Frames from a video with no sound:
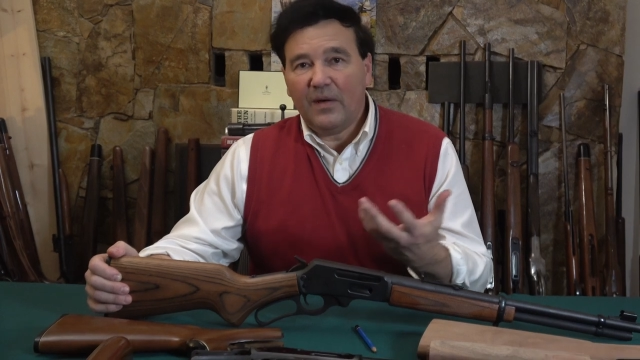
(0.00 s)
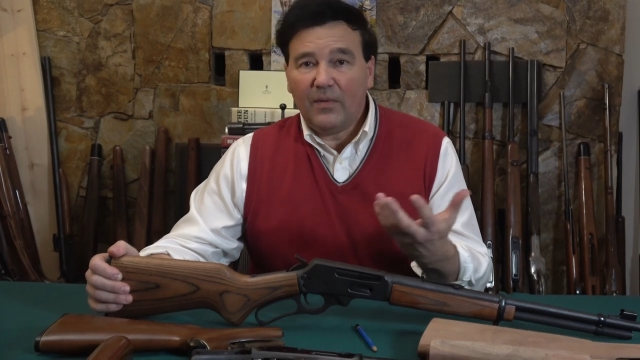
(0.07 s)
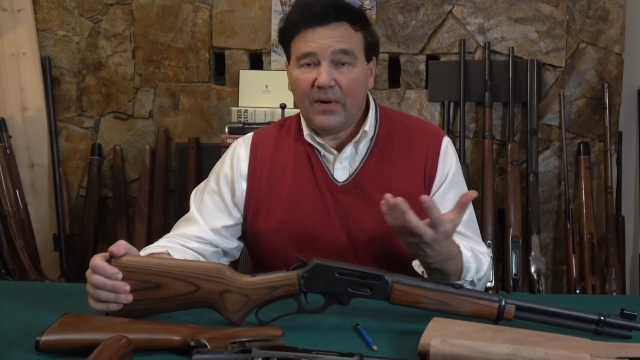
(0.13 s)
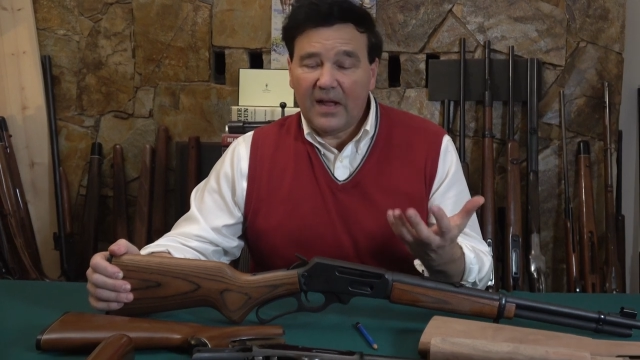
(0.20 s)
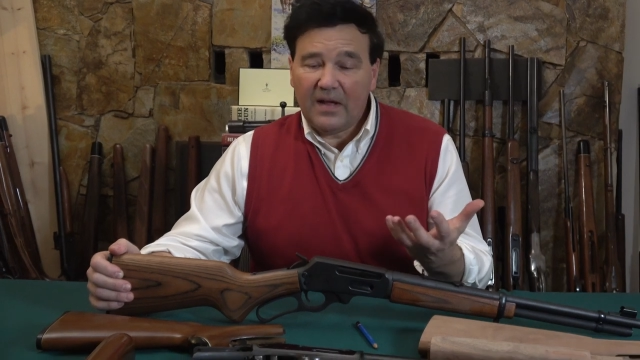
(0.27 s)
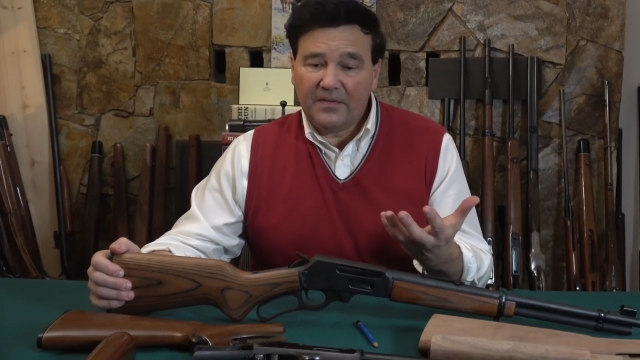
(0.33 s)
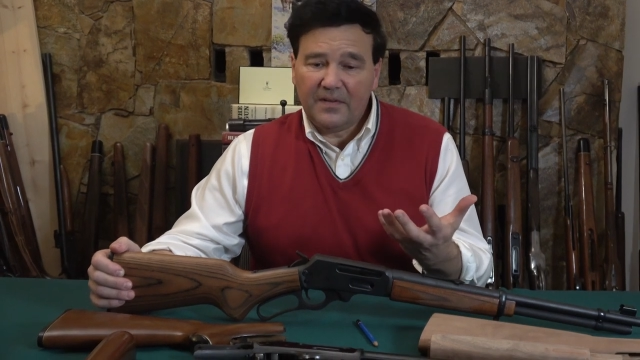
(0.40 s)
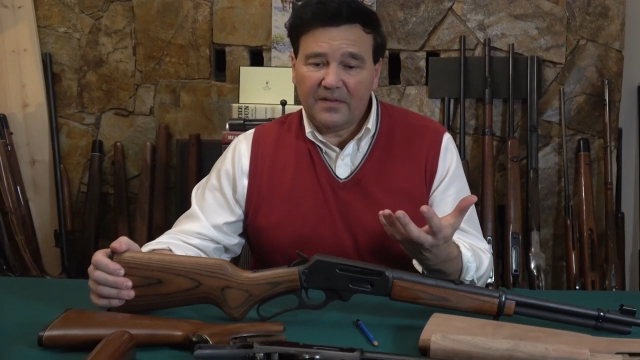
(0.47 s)
I would
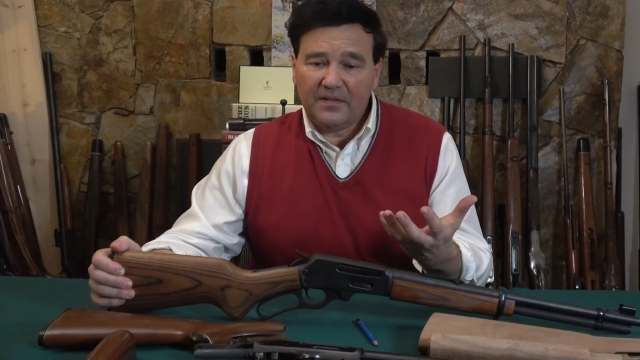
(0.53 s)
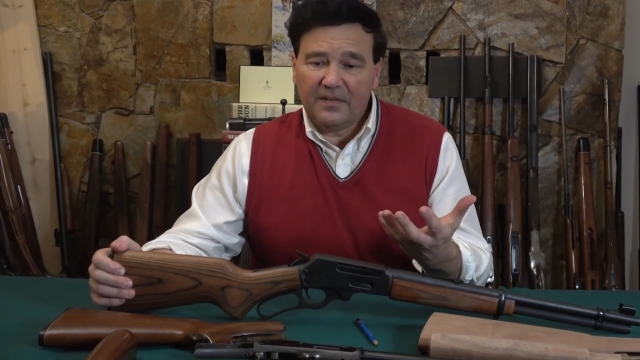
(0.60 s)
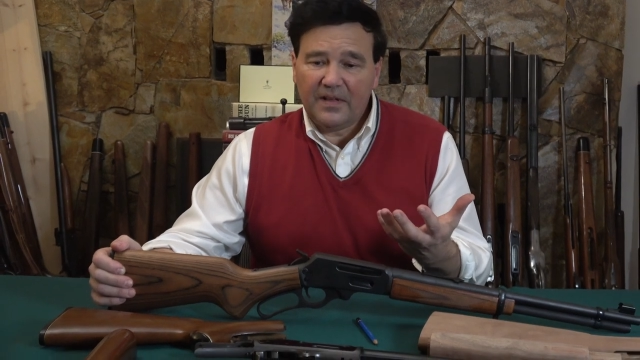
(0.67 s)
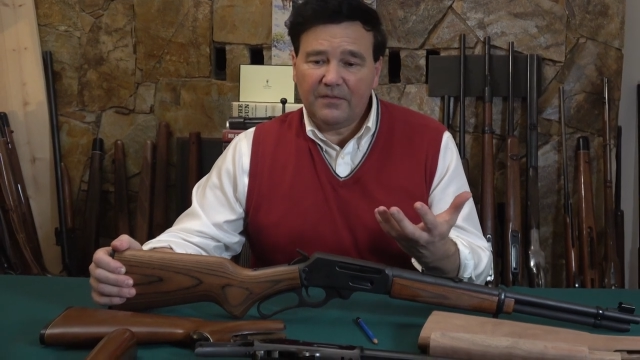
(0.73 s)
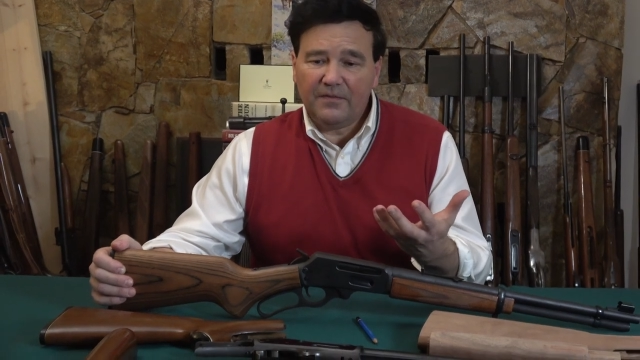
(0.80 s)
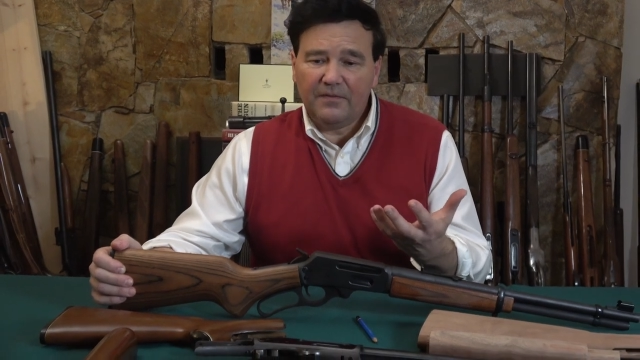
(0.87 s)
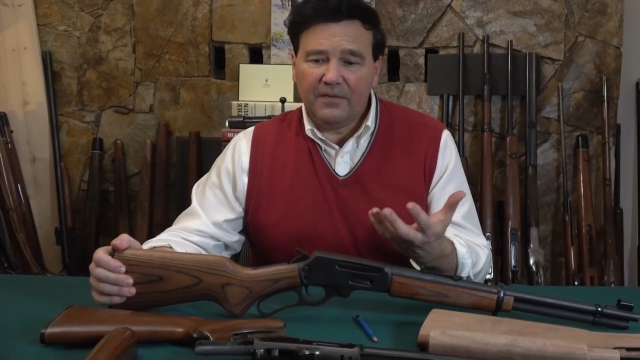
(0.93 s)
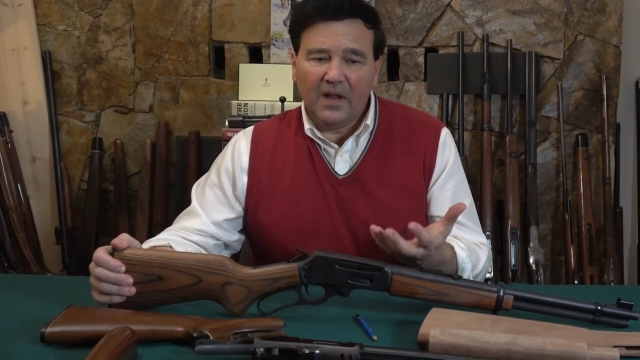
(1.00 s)
have to
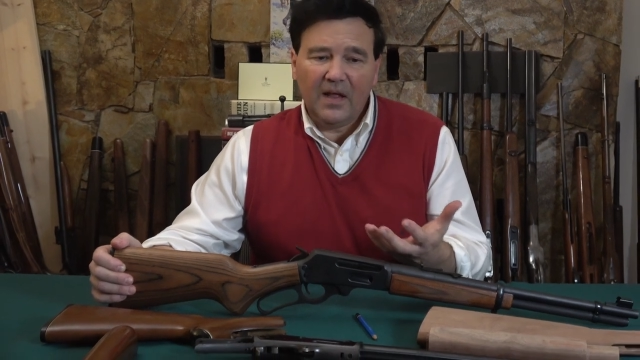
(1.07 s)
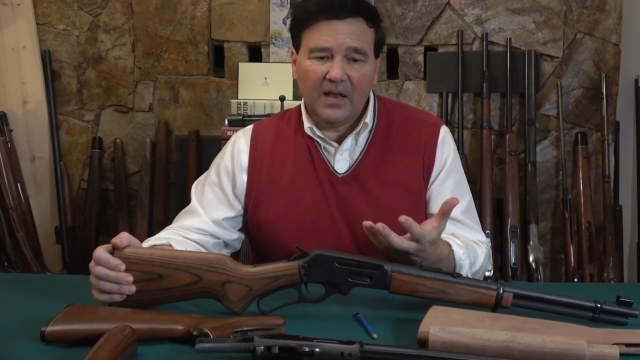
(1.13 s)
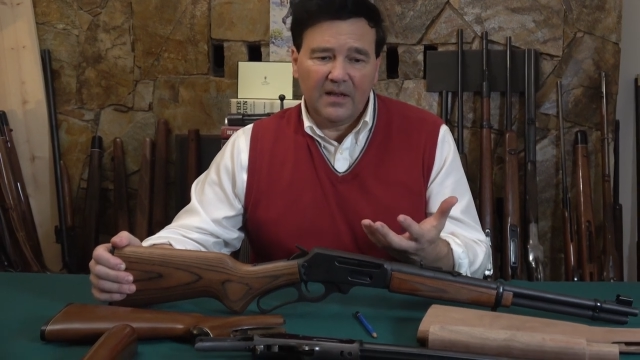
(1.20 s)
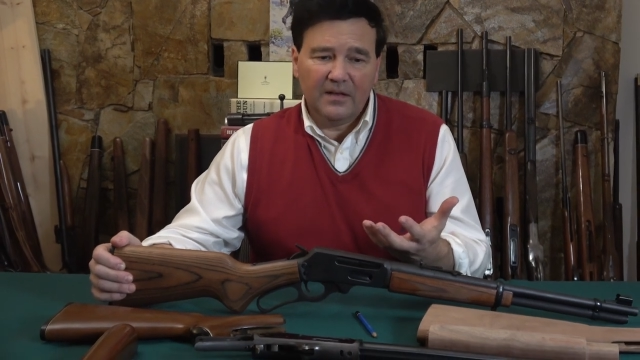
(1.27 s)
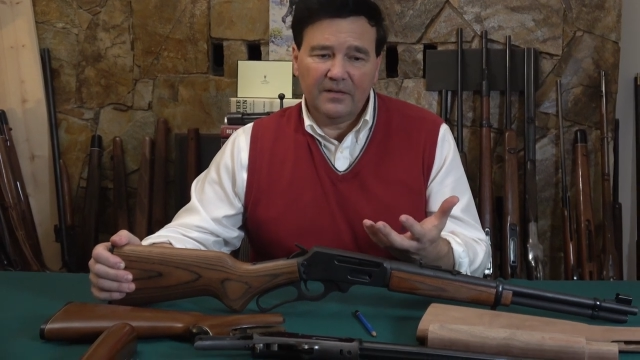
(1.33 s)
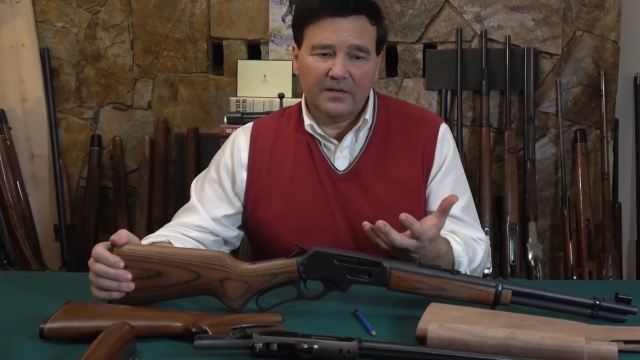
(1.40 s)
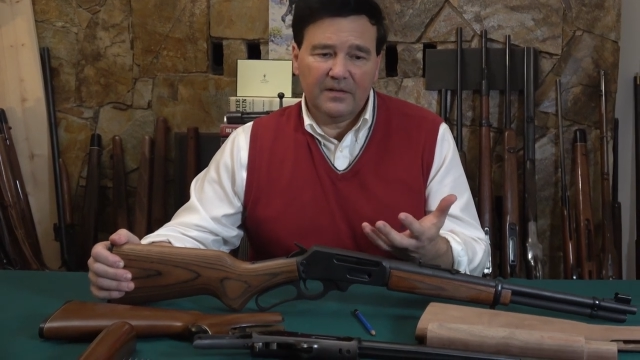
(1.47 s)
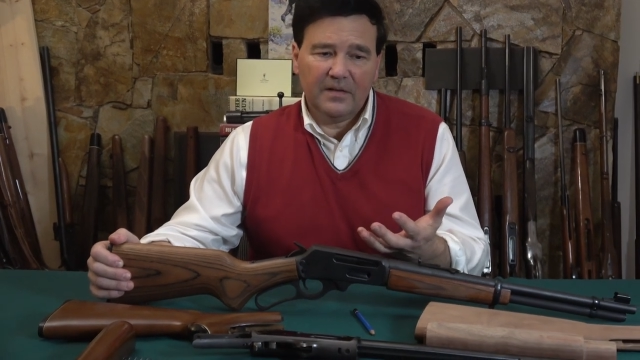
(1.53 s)
say,
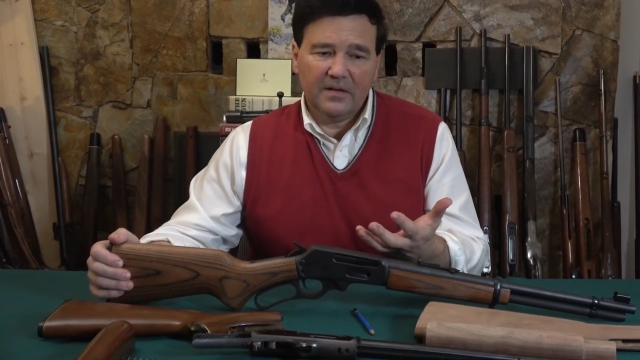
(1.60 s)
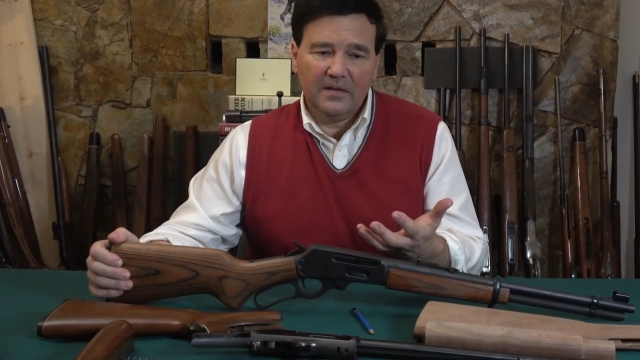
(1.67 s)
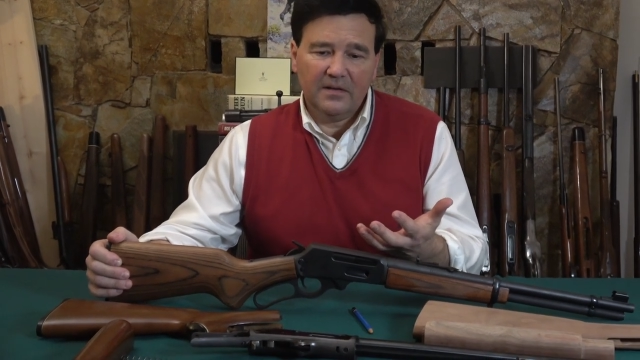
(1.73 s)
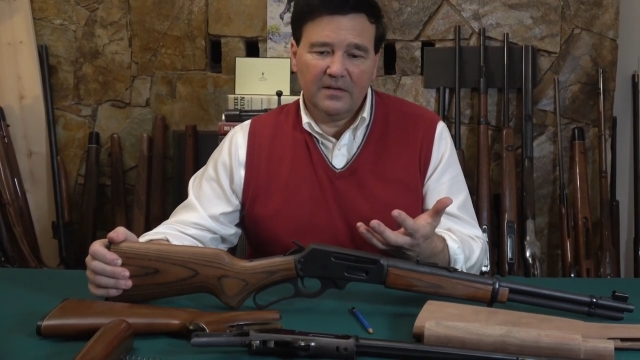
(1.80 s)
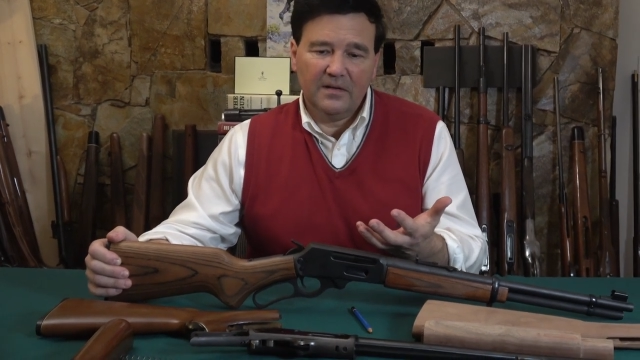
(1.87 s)
flawless.